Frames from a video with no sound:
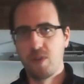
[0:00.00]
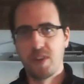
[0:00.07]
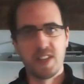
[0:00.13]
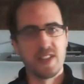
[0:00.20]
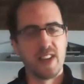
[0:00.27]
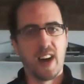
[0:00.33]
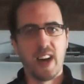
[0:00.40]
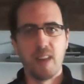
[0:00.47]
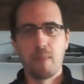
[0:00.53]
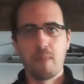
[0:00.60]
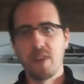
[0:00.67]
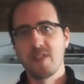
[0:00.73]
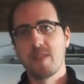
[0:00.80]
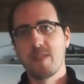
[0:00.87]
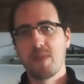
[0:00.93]
design
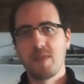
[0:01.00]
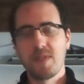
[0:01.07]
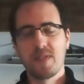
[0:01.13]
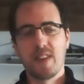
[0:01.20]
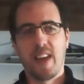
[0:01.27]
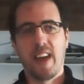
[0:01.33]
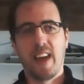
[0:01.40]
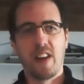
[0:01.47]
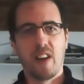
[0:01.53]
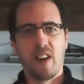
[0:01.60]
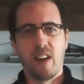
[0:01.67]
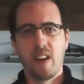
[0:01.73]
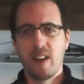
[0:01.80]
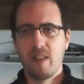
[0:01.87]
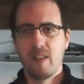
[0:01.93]
principles and
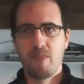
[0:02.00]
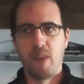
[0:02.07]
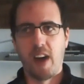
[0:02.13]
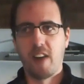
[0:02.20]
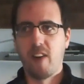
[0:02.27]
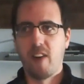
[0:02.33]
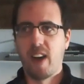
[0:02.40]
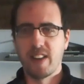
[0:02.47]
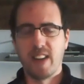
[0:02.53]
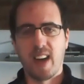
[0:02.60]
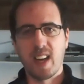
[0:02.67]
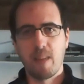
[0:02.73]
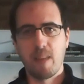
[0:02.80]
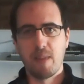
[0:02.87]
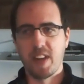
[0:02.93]
not a lot of
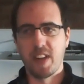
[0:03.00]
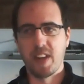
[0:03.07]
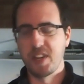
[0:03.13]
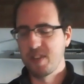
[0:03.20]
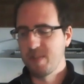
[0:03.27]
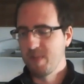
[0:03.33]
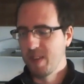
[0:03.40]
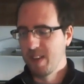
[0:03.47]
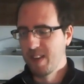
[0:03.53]
documentation.